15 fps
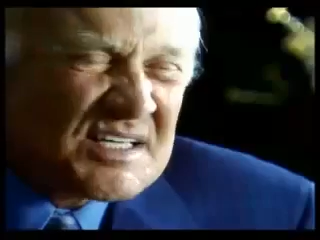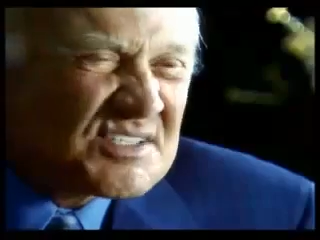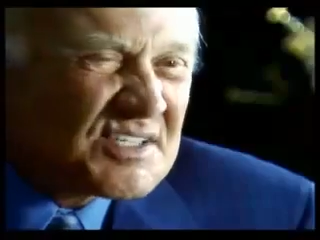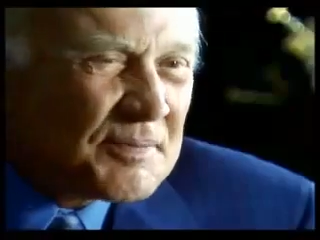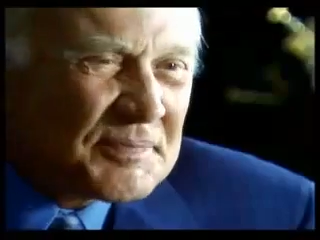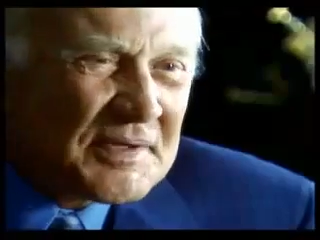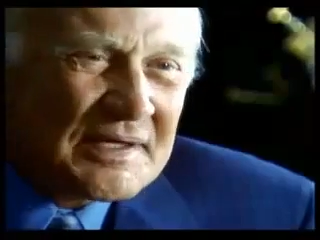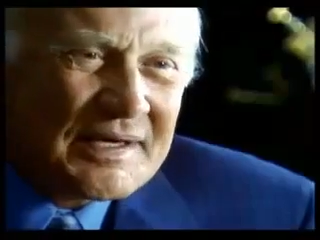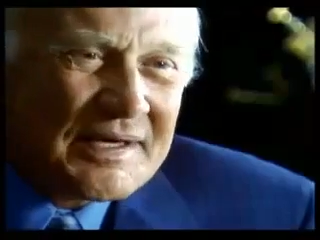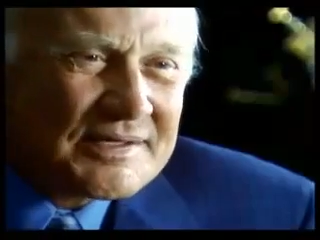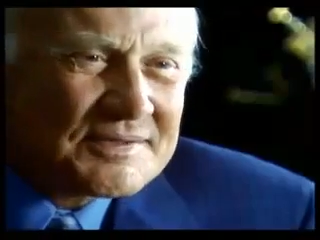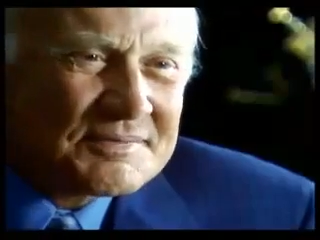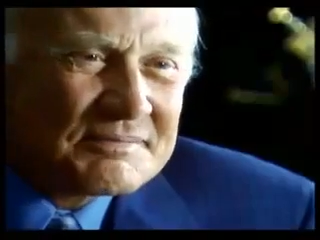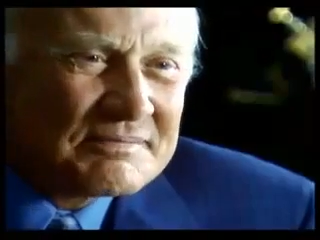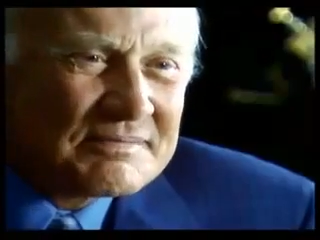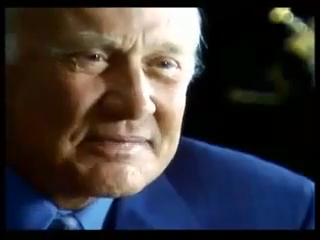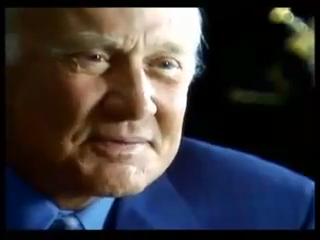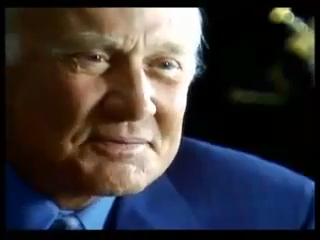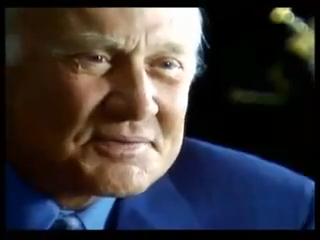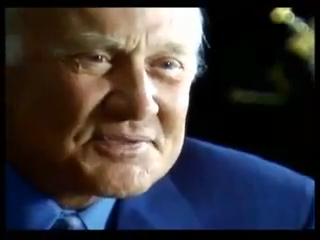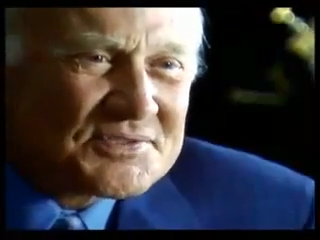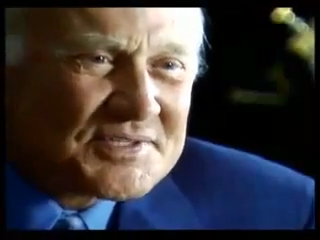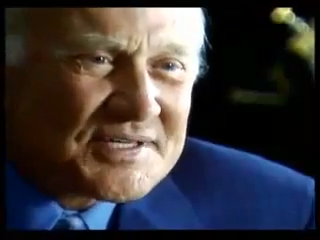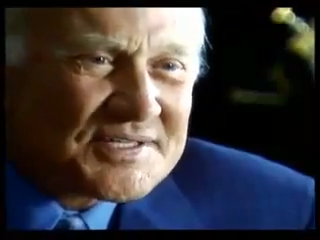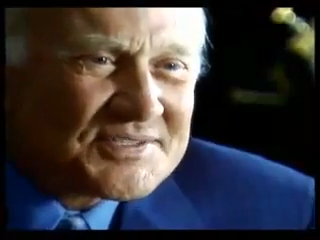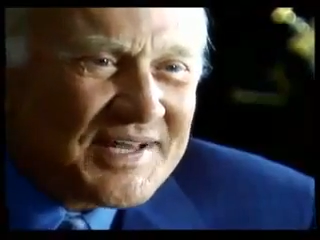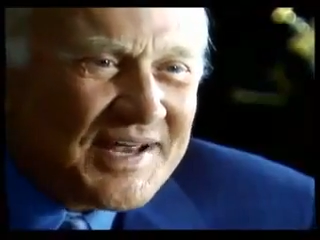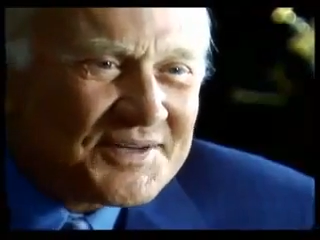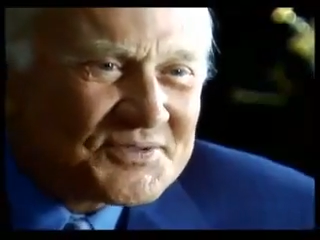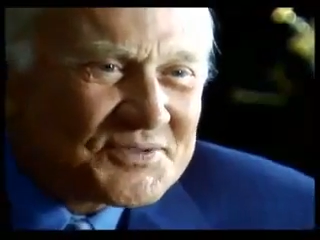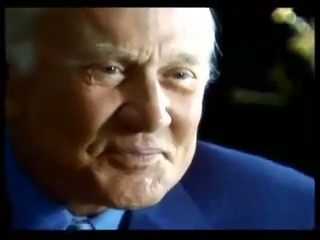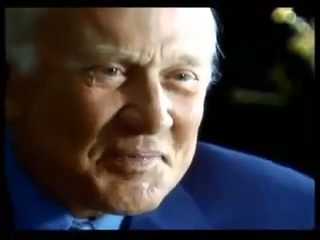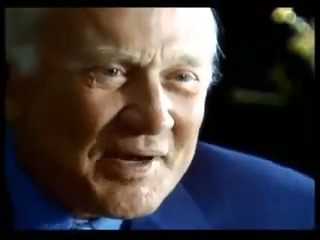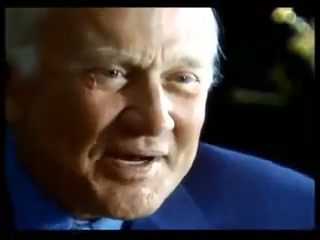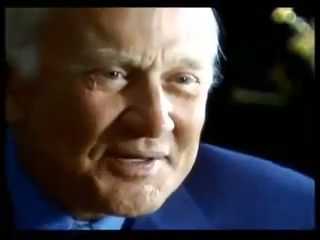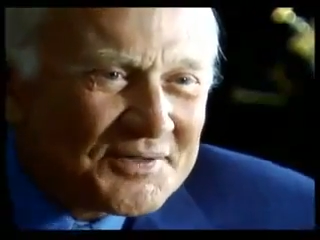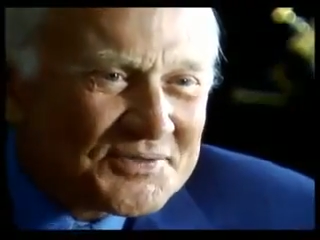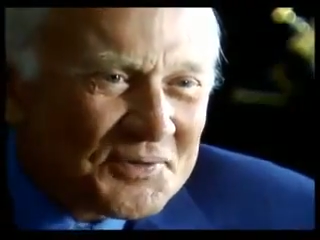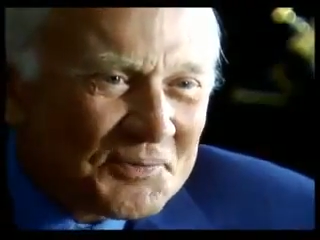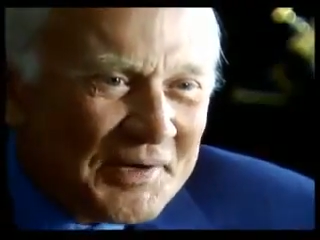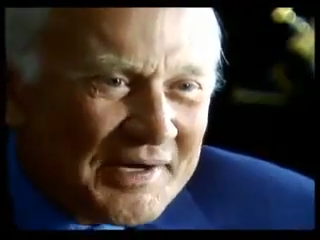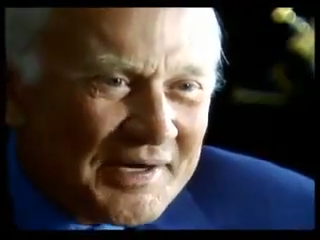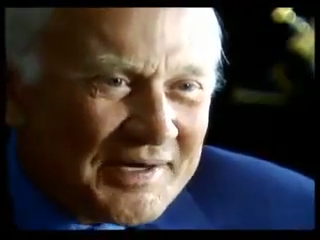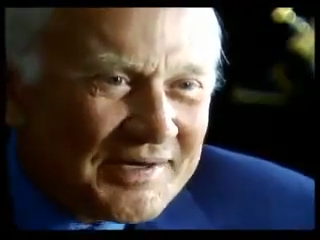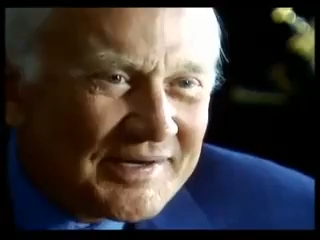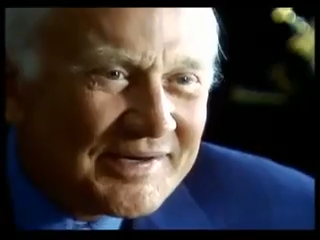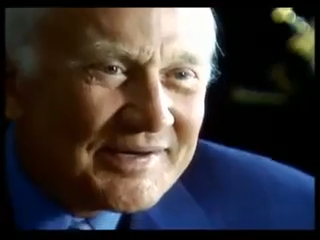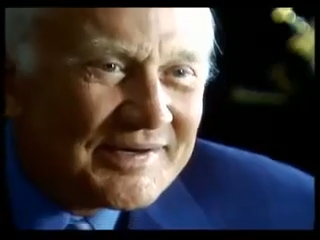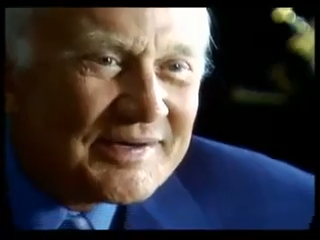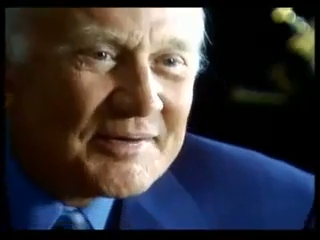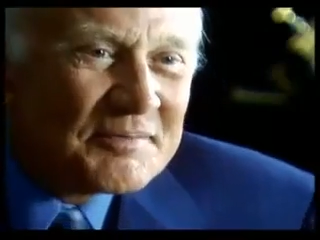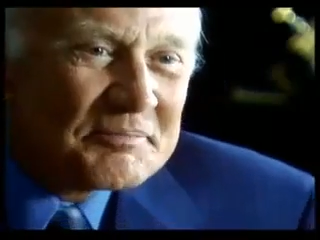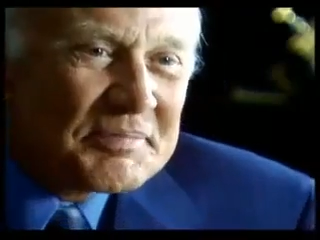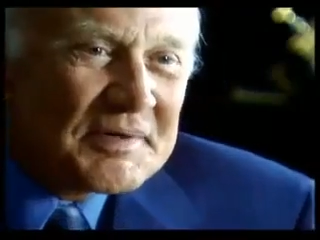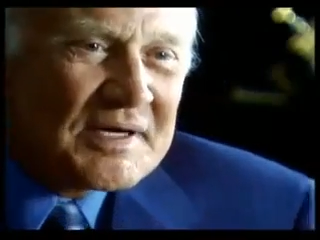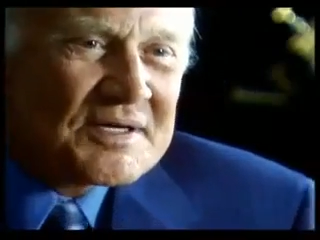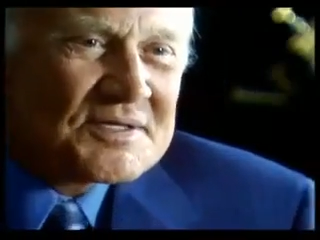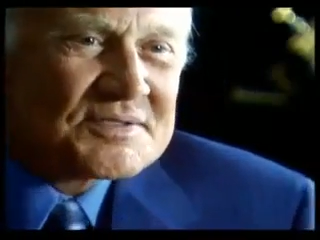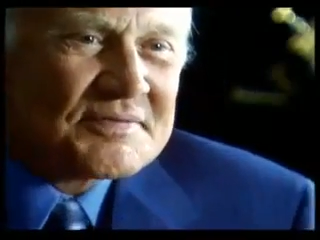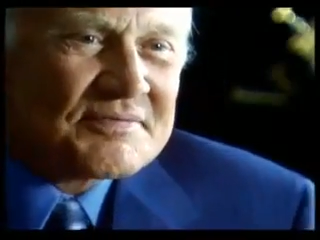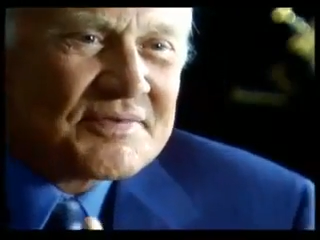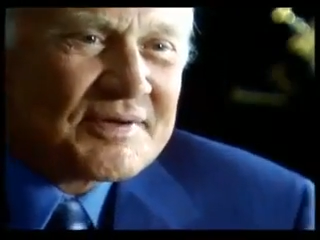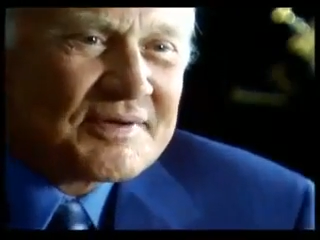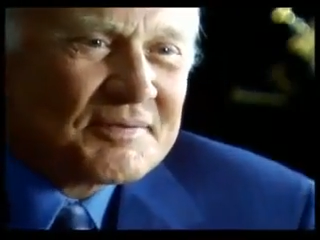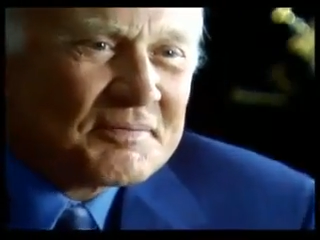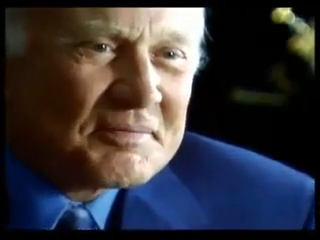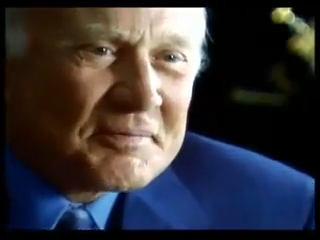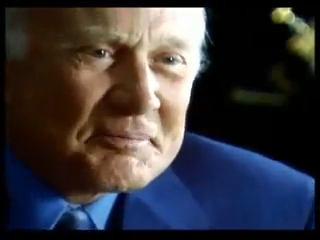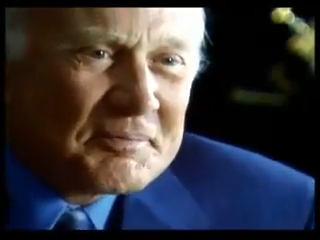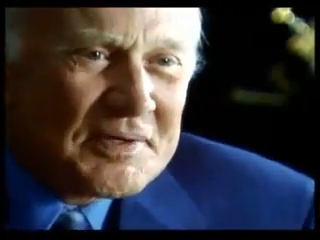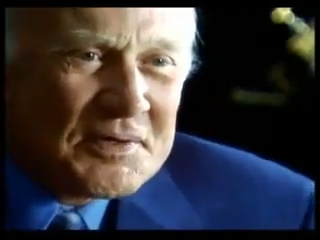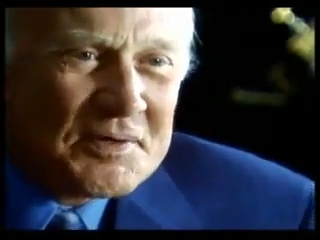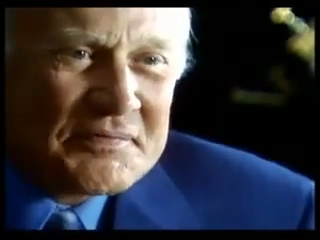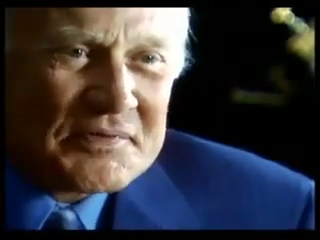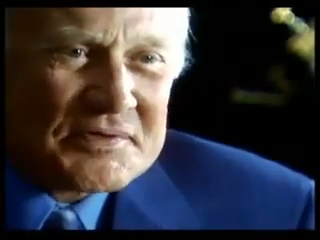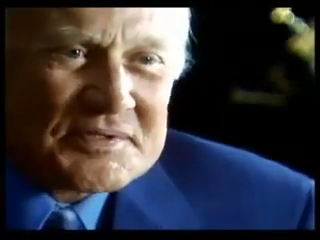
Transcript: something like it was 6,000 miles away because of the maneuver.